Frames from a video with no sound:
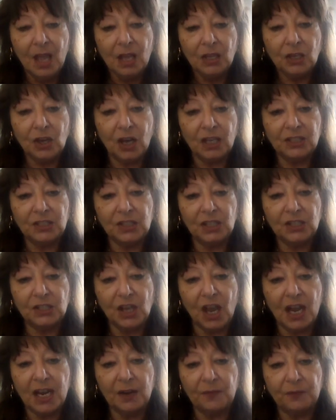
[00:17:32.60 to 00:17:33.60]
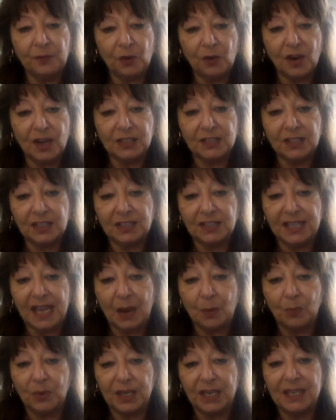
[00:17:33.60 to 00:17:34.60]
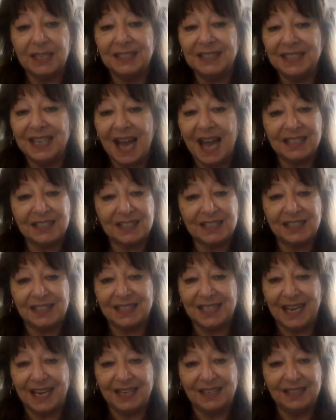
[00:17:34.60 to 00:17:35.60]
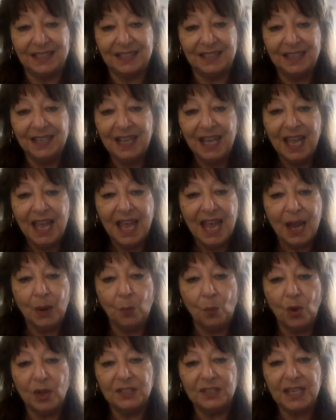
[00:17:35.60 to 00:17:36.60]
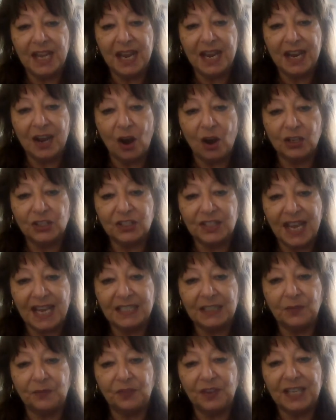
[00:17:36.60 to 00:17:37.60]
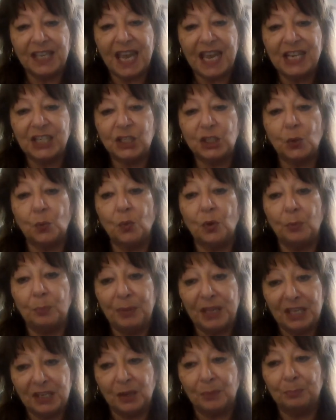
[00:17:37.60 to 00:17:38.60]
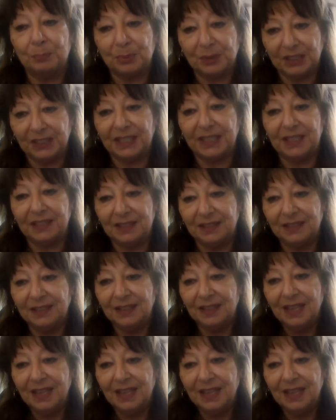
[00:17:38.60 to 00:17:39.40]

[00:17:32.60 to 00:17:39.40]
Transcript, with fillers: God's desire for us is that we not sin, and one day our sanctification will be complete.